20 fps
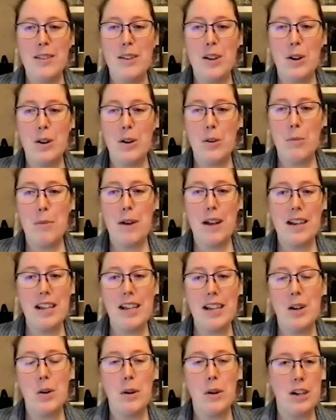so
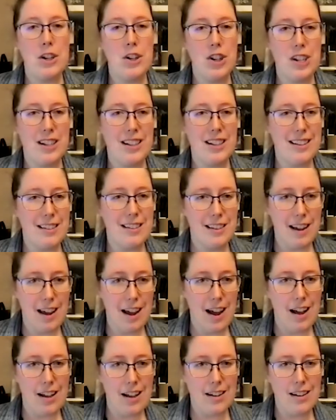many questions to
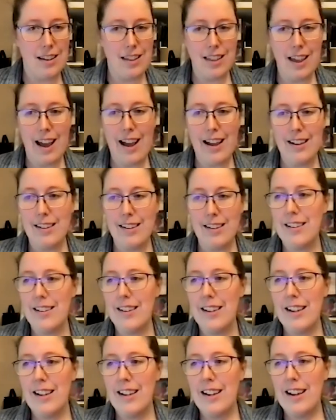add to that.
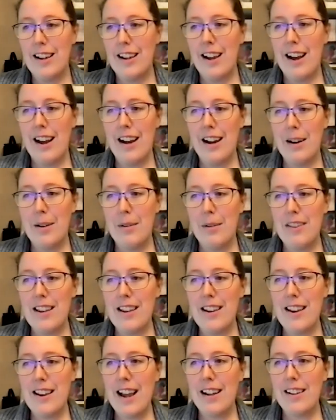Uh, the
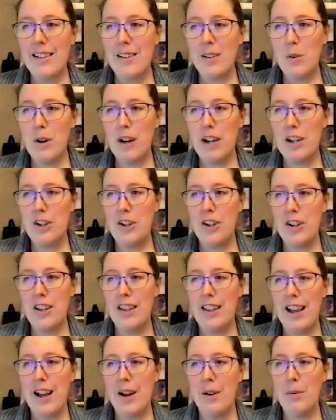next
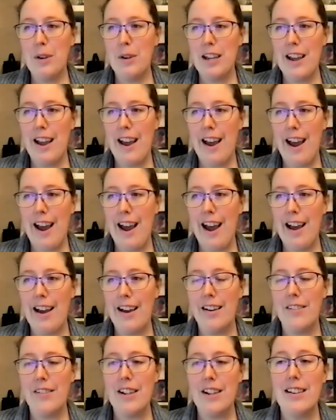question that we
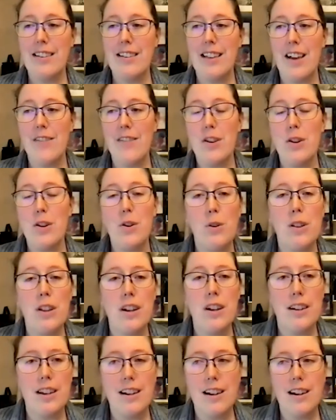have is, have you
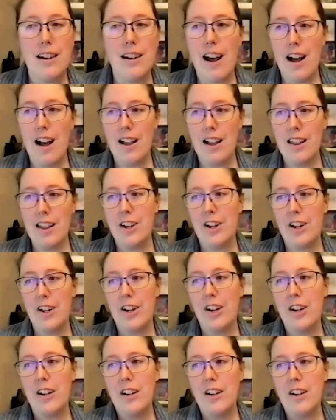looked at
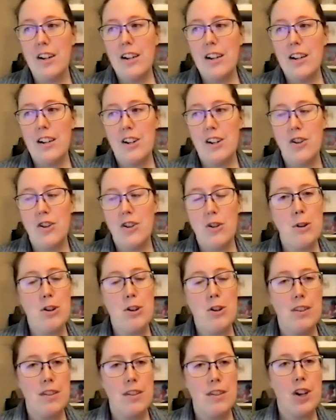other
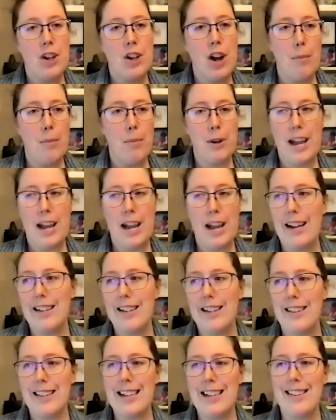distributions of the copper
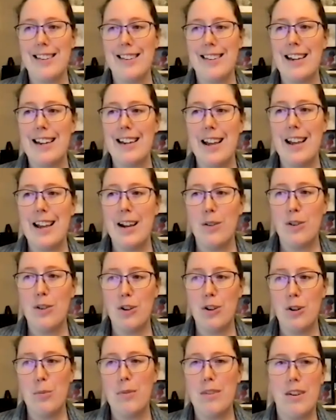catalyst, things like
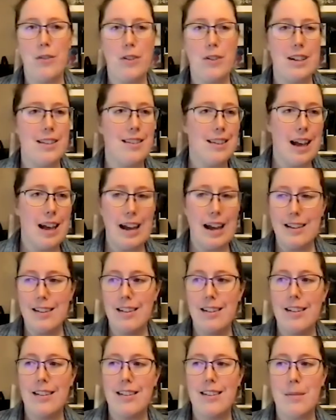nanotubes, different
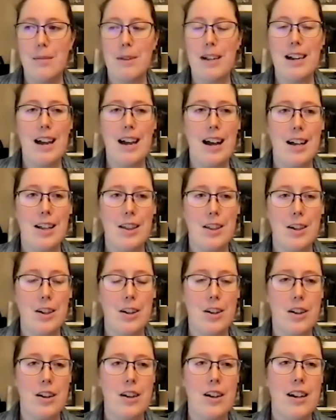sizes, something
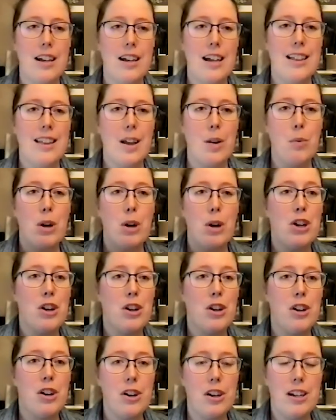other than what you're
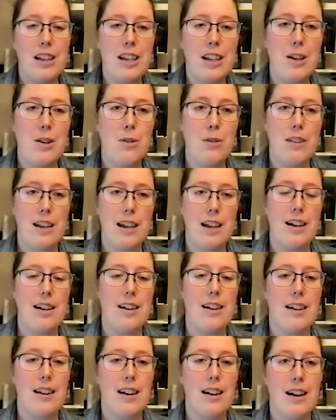currently
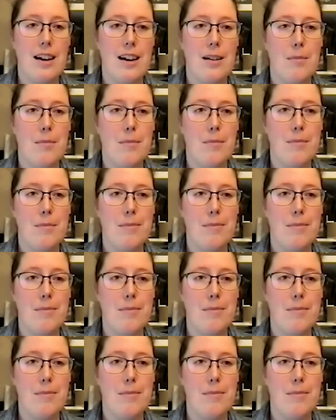using? Um,